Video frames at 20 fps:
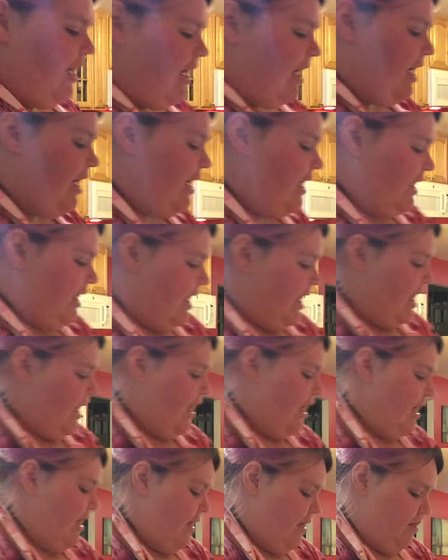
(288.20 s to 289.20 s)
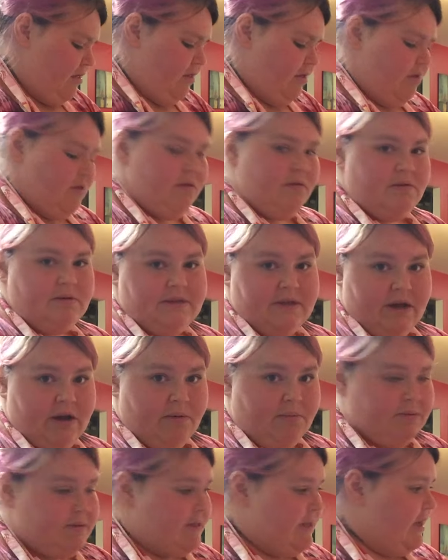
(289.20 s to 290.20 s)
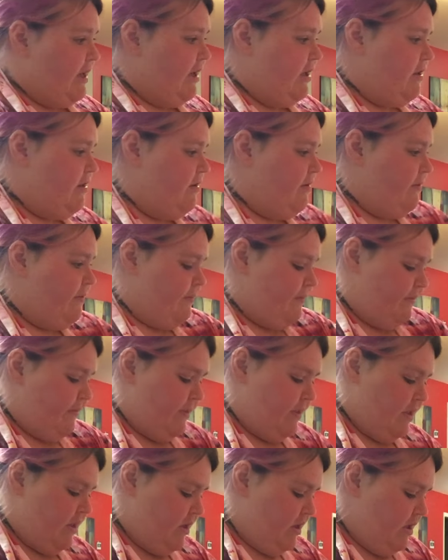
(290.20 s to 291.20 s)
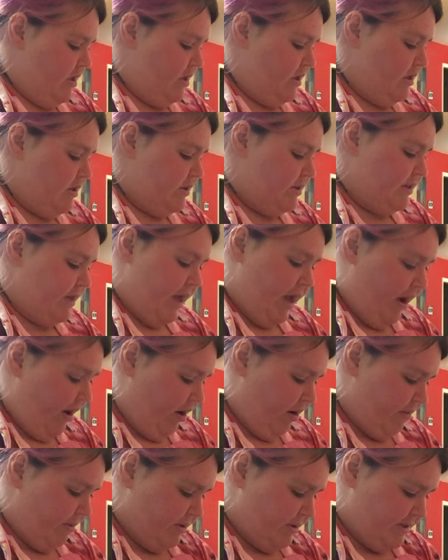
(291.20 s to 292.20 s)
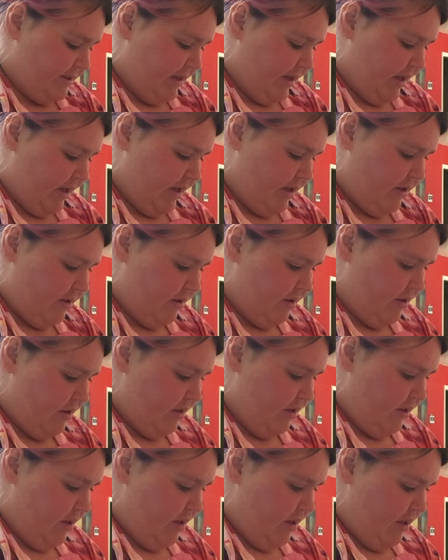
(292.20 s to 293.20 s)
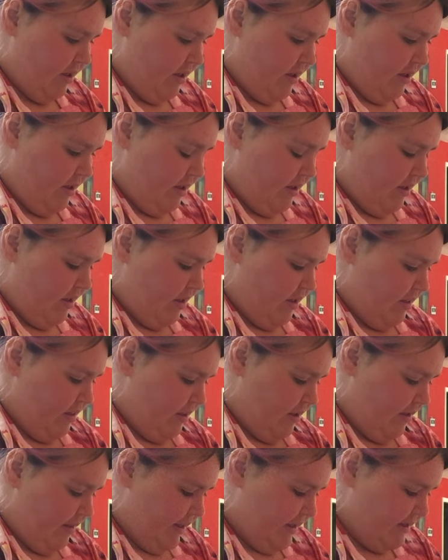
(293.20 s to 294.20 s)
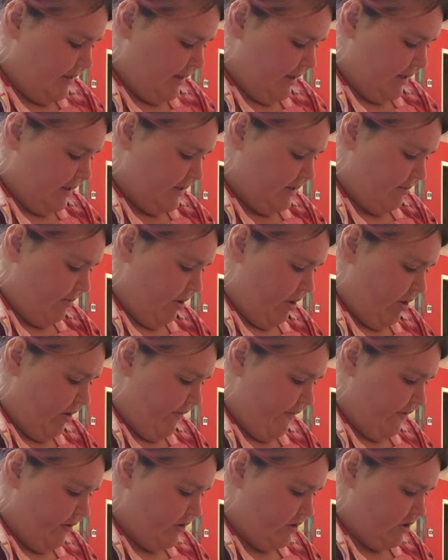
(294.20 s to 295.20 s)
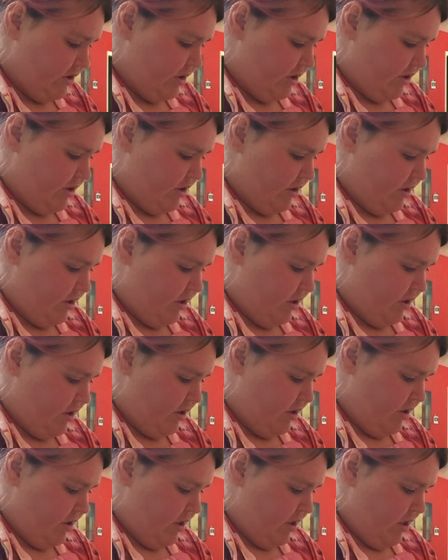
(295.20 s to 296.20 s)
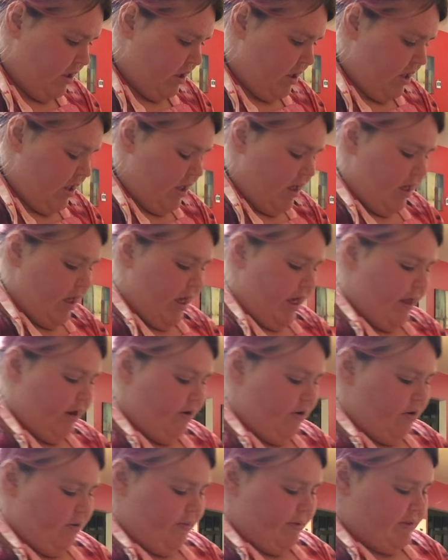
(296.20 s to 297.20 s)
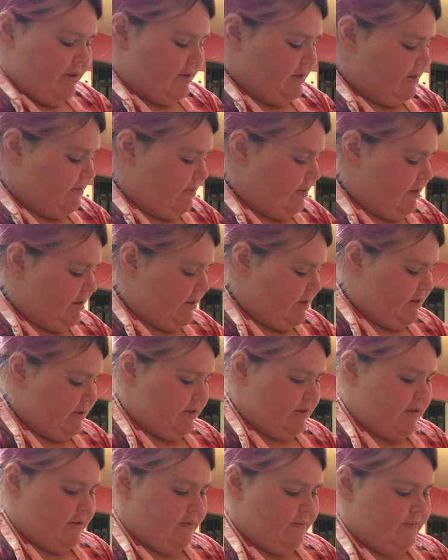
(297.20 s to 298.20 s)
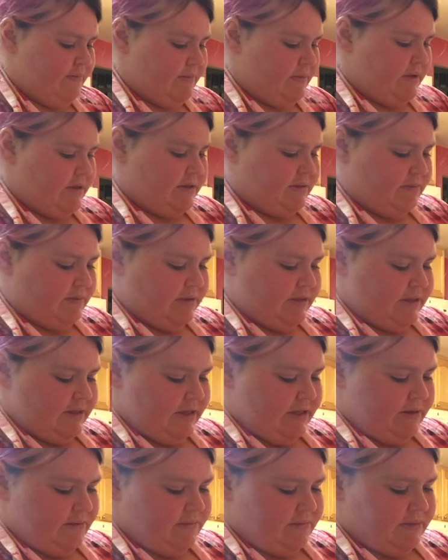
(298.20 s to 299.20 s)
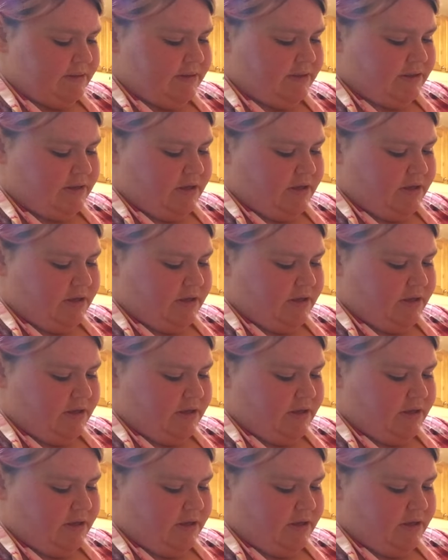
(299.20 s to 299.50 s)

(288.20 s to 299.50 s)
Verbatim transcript: I can. Terrible singing. Terrible singing. No, that's like a smaller version. I don't know what this one is. This one seems...